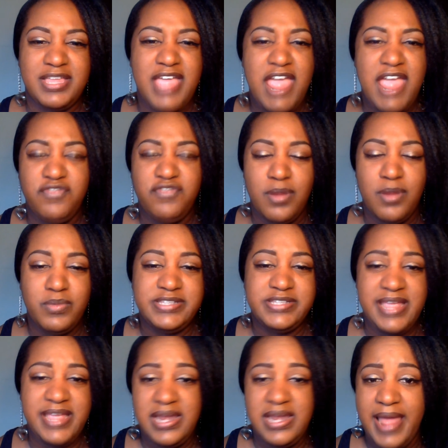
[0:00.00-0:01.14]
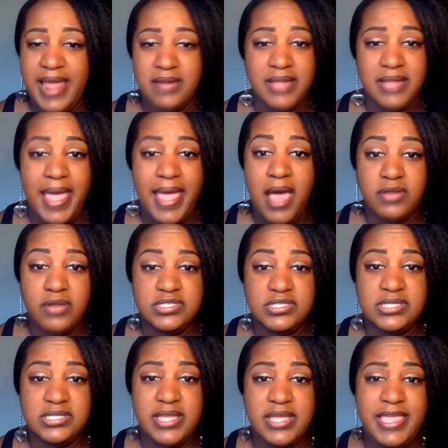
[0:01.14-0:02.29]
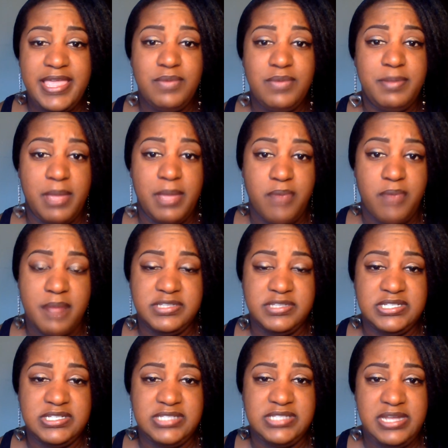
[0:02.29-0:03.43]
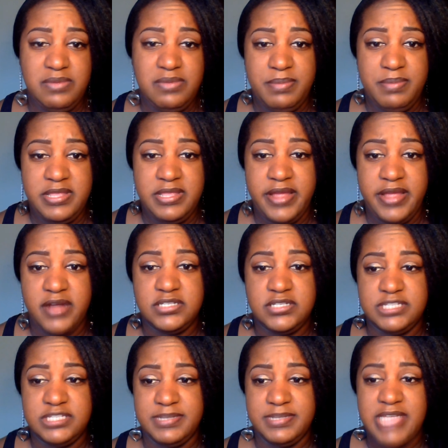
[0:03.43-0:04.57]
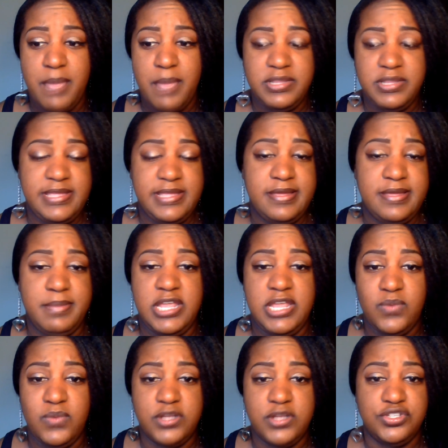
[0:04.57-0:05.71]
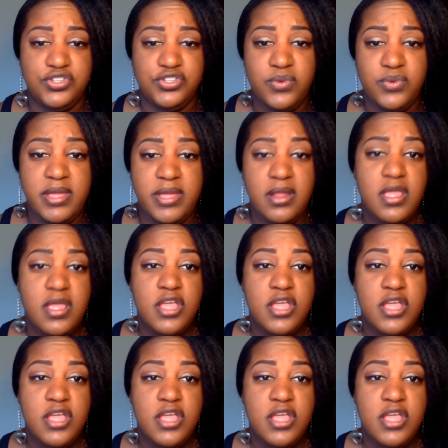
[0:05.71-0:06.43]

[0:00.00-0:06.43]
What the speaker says: Ephraim was in and out of the house. He would make promises that he would be there to spend time with him and he wouldn't do it.